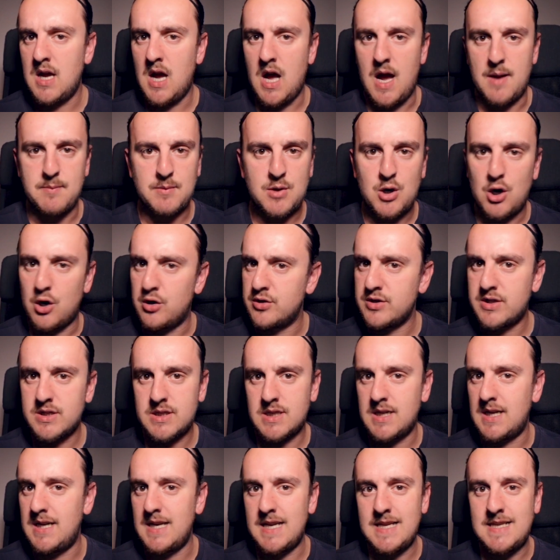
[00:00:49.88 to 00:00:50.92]
I'm
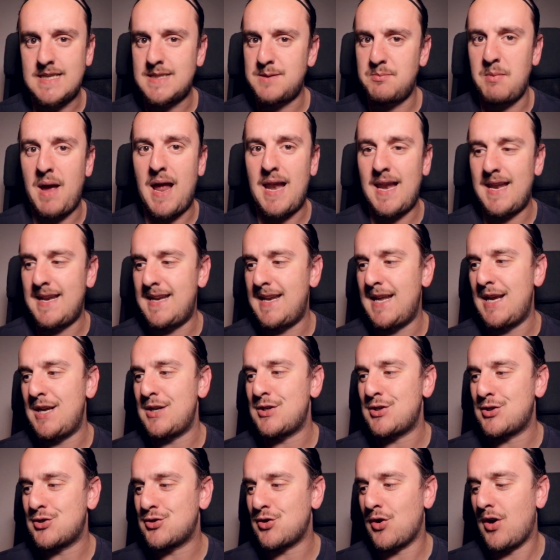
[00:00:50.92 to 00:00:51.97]
constantly smelling
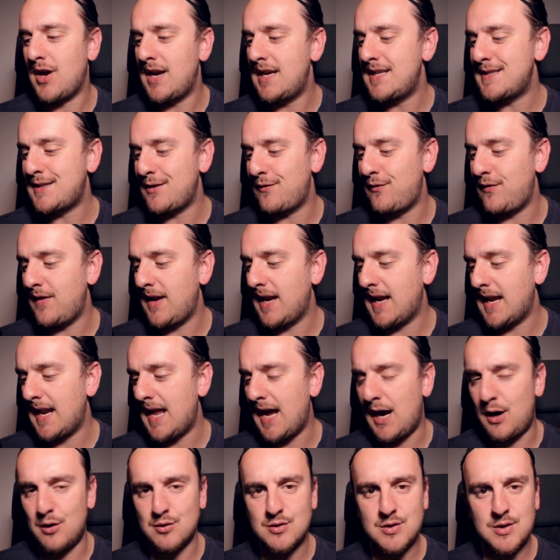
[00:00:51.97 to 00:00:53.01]
this, trying to figure
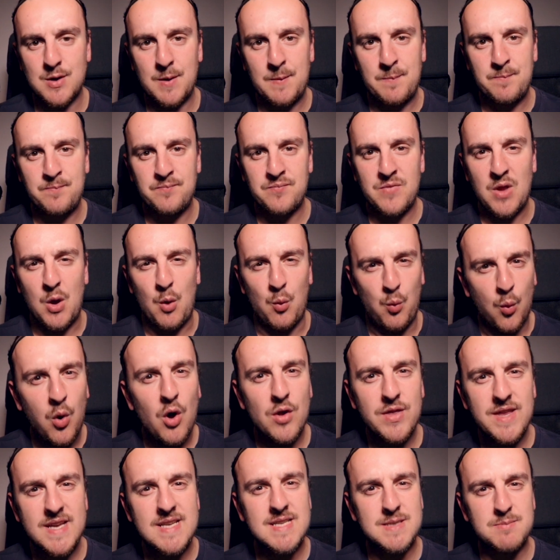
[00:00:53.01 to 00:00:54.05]
out
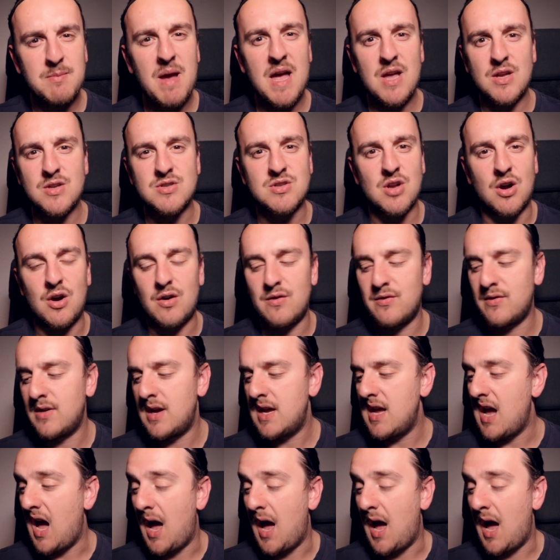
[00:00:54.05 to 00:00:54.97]
what this smells of.